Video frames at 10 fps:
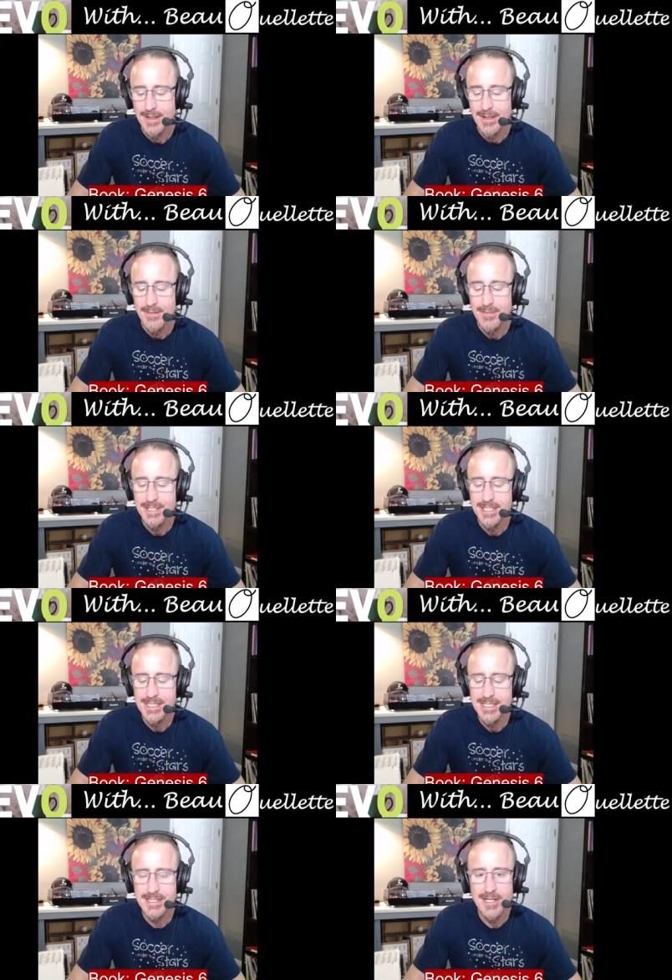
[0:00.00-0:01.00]
But
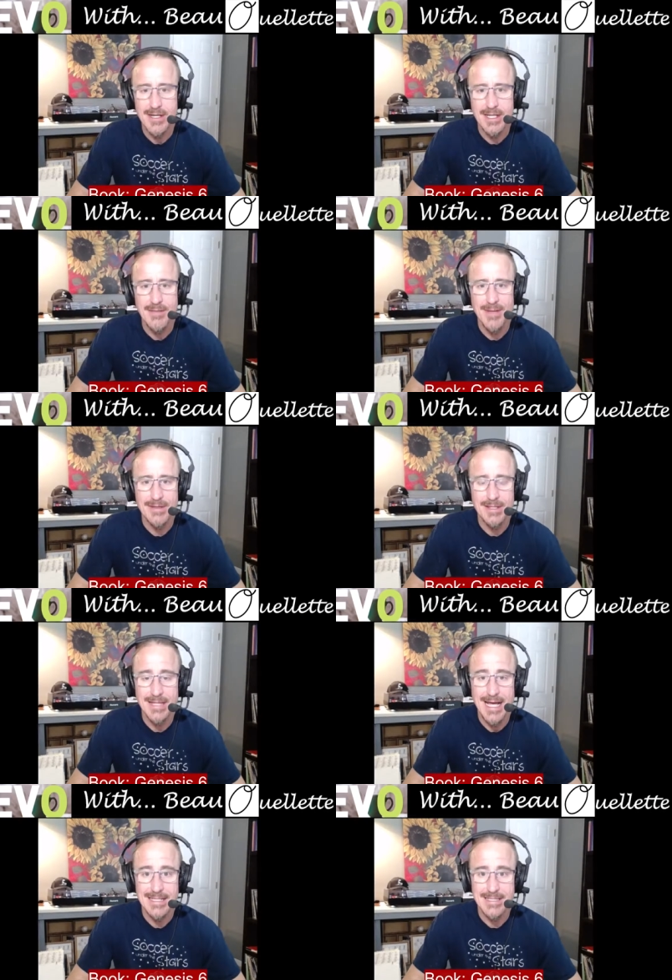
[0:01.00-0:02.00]
Jesus talking about the
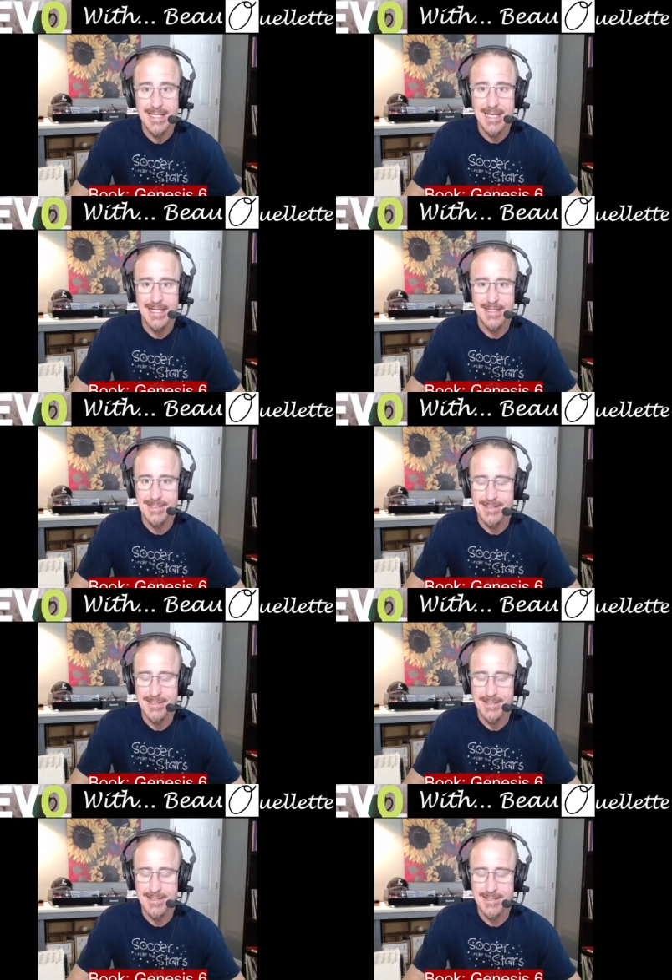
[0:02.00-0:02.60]
last days,